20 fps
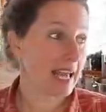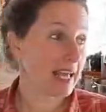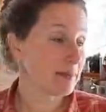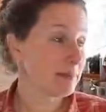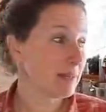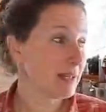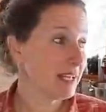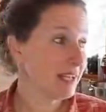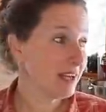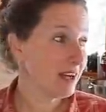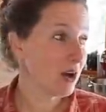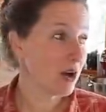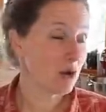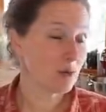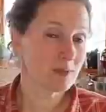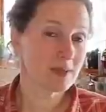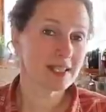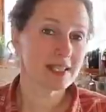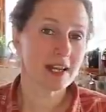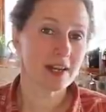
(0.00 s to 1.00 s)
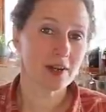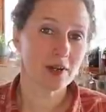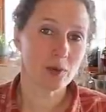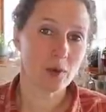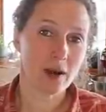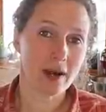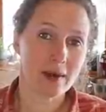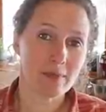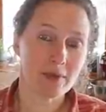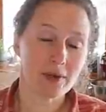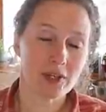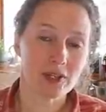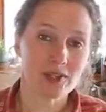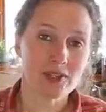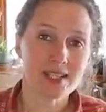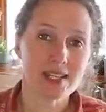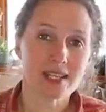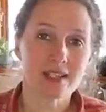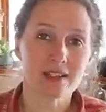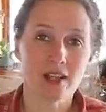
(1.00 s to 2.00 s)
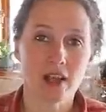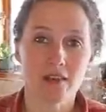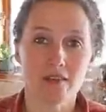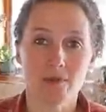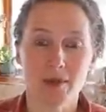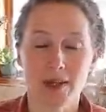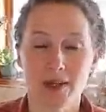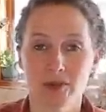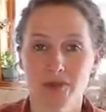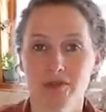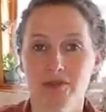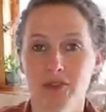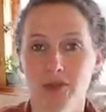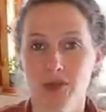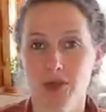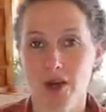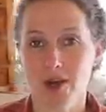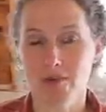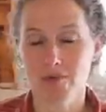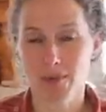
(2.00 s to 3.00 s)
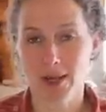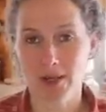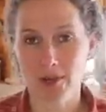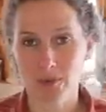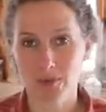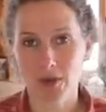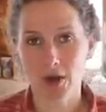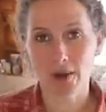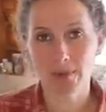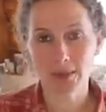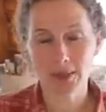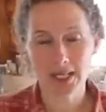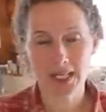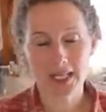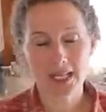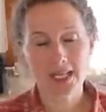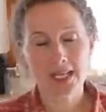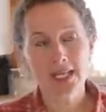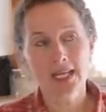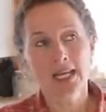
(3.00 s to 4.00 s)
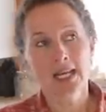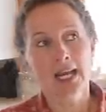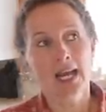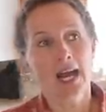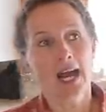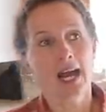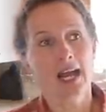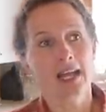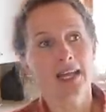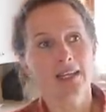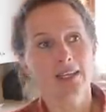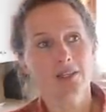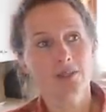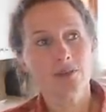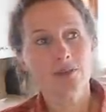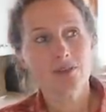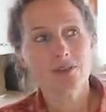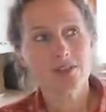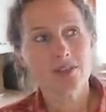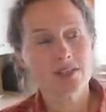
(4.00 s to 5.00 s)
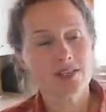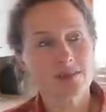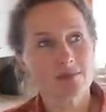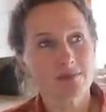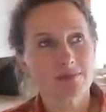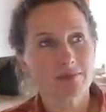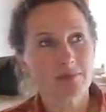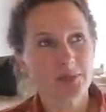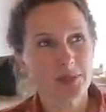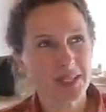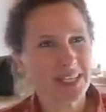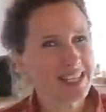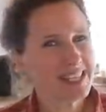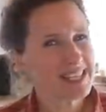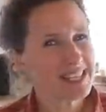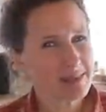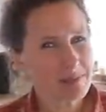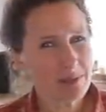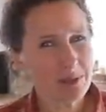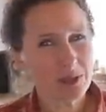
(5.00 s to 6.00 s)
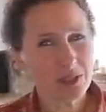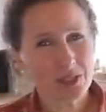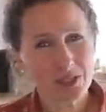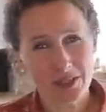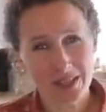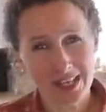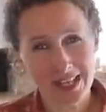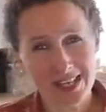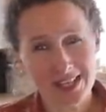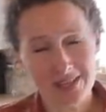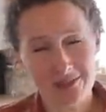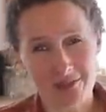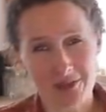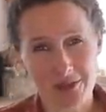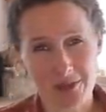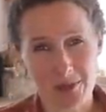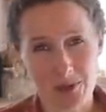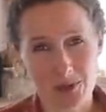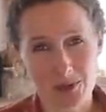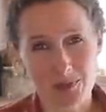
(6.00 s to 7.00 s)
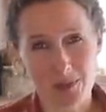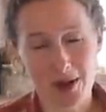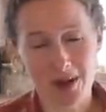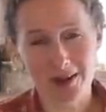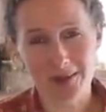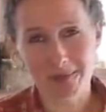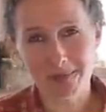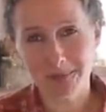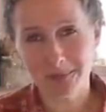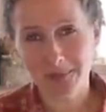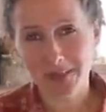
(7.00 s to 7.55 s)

And being a homesteader where I'm producing a lot of my own food off my own property, I use pretty simple ingredients for the most part.